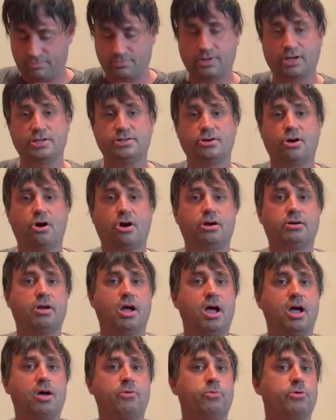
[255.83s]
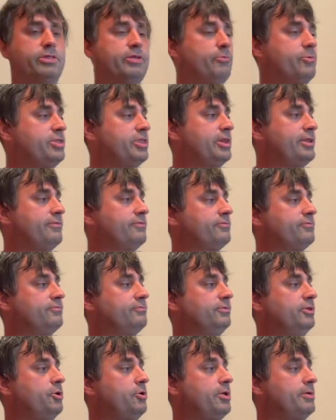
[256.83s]
guitar with any
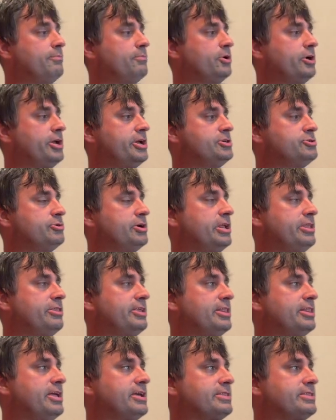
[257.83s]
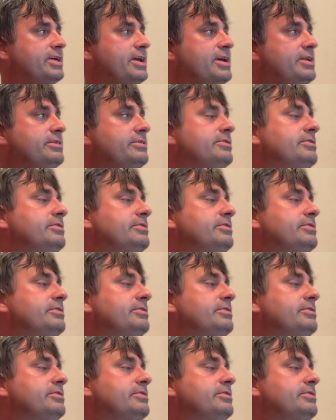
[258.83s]
floating bridge or anything like that.